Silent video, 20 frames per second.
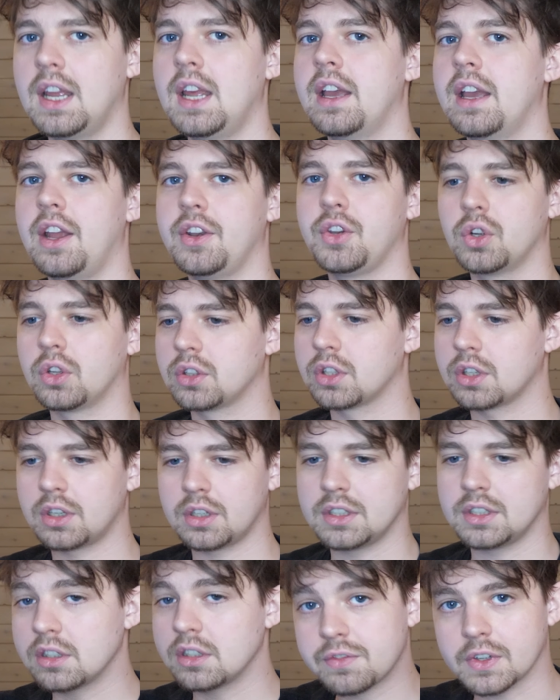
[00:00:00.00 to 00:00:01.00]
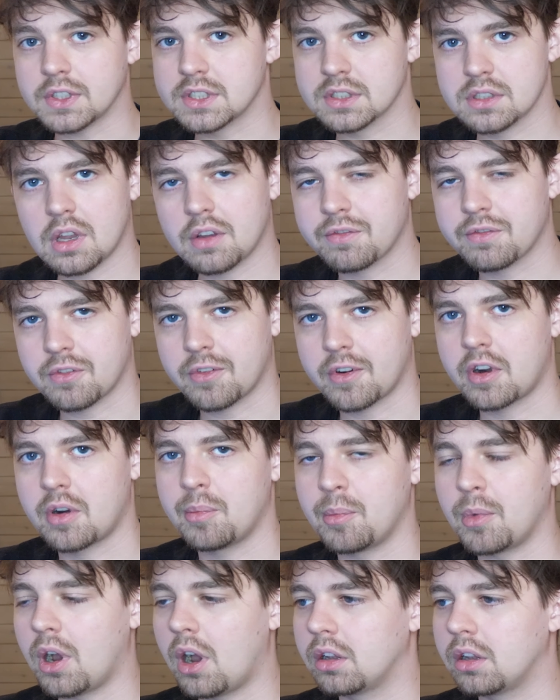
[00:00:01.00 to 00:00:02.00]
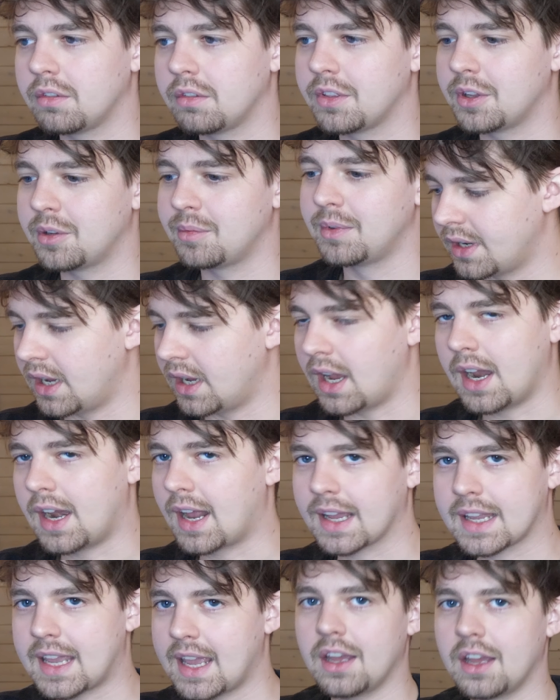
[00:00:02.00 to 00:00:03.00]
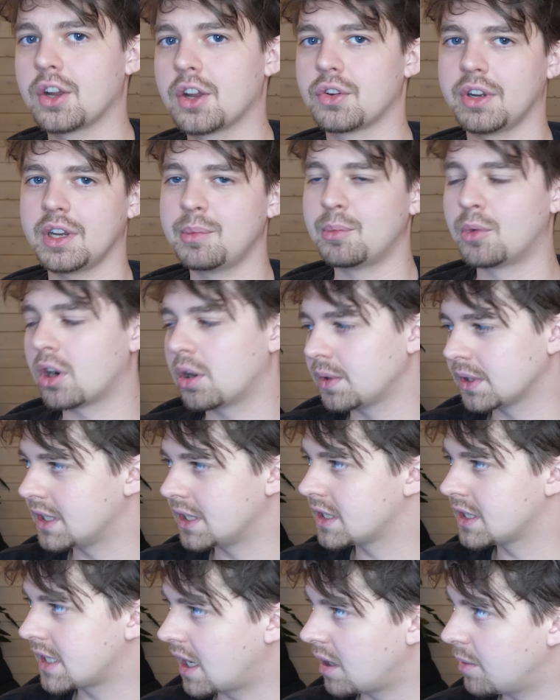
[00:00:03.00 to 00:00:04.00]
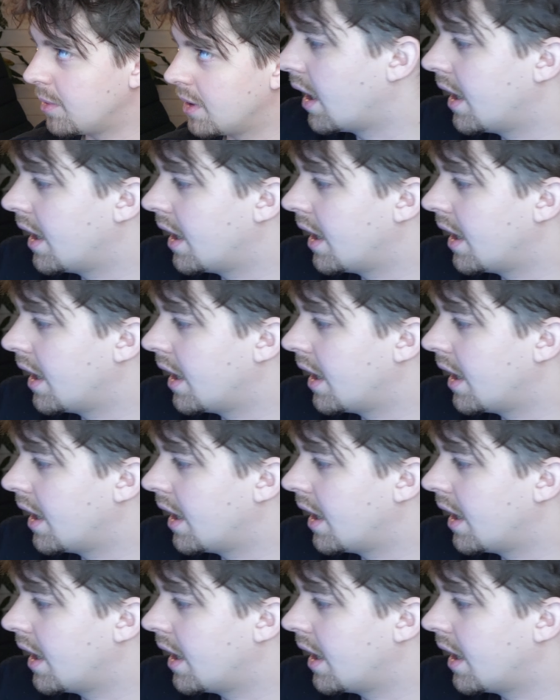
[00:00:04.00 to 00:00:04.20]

and you'll learn different stuff from all of them. And I can't agree more with this statement.